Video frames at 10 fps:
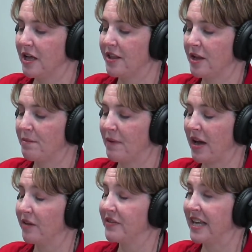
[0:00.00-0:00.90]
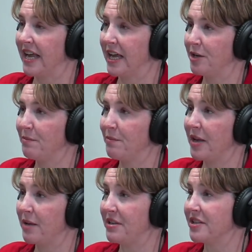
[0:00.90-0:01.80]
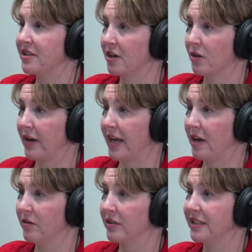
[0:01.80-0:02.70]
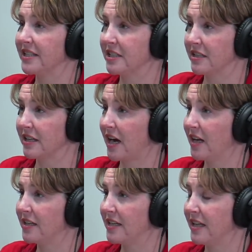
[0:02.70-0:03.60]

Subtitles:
that out of 10 maybe stuck around and listened to the content,